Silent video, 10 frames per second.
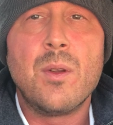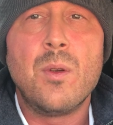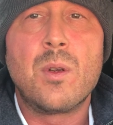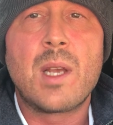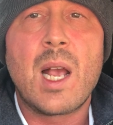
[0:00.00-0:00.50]

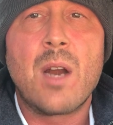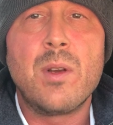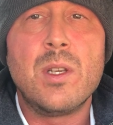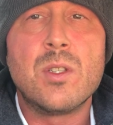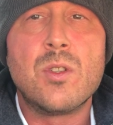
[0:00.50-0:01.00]
who
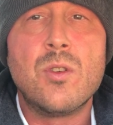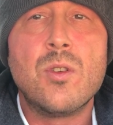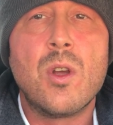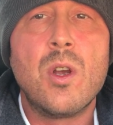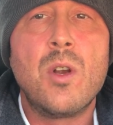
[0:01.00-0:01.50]
carries
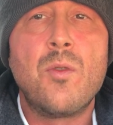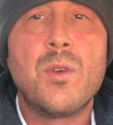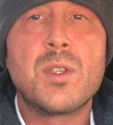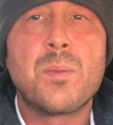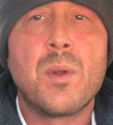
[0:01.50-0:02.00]
no
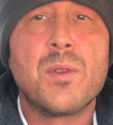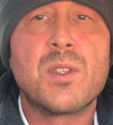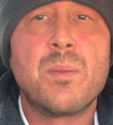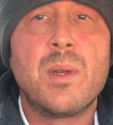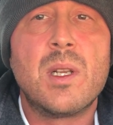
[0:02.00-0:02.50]

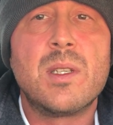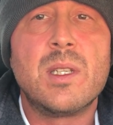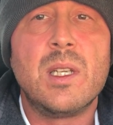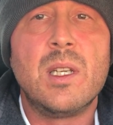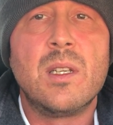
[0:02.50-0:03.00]

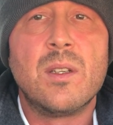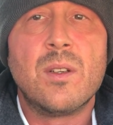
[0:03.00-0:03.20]
responsibility